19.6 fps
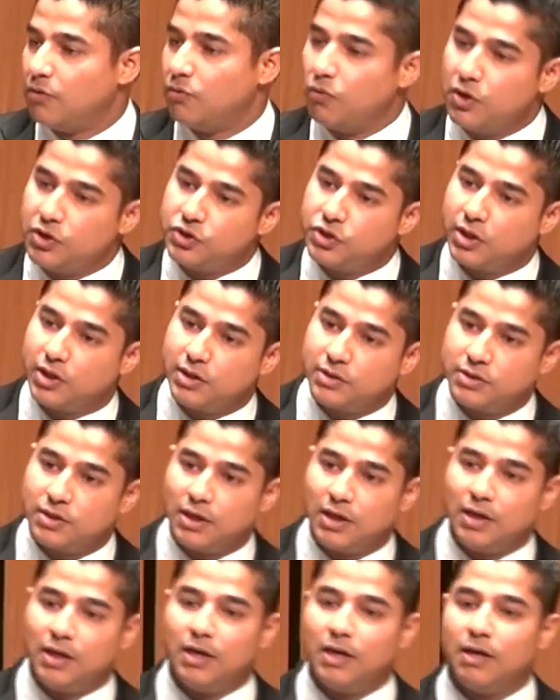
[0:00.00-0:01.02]
which is
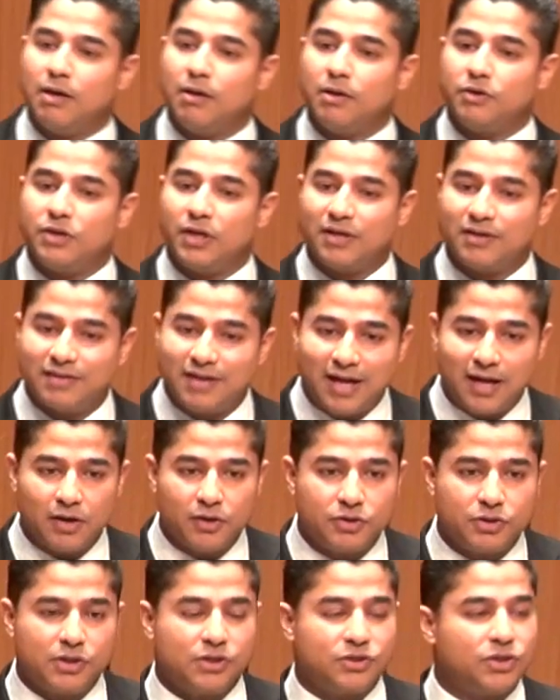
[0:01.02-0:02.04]

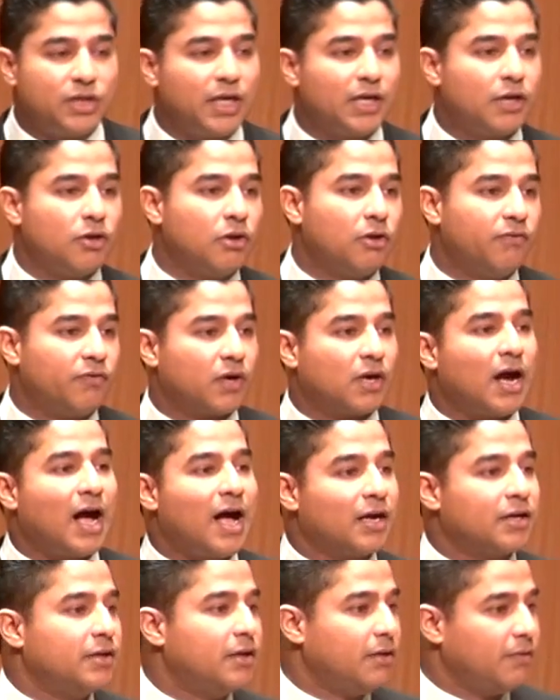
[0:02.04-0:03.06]
technology is taking over
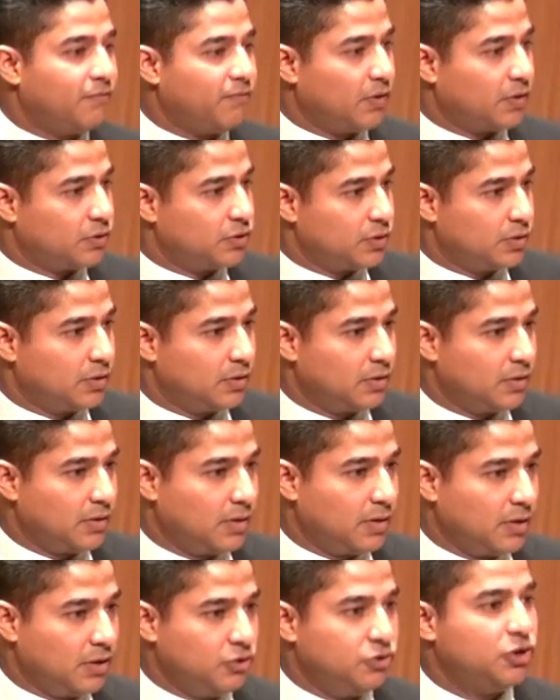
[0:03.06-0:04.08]
cognitive function,
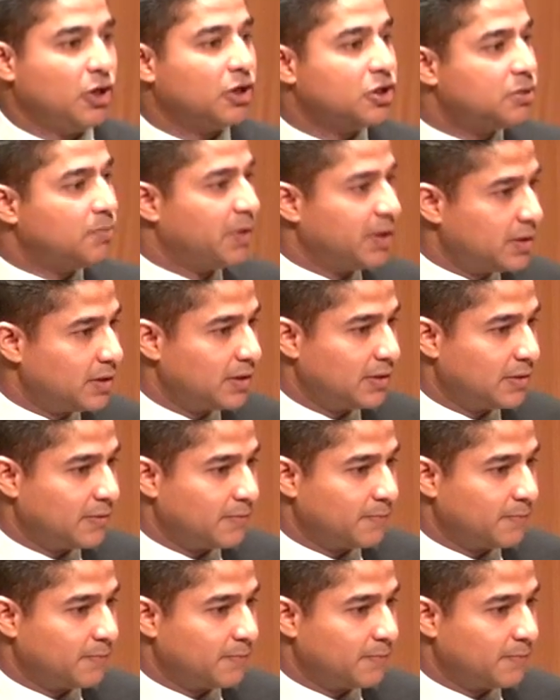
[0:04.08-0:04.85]
judgment.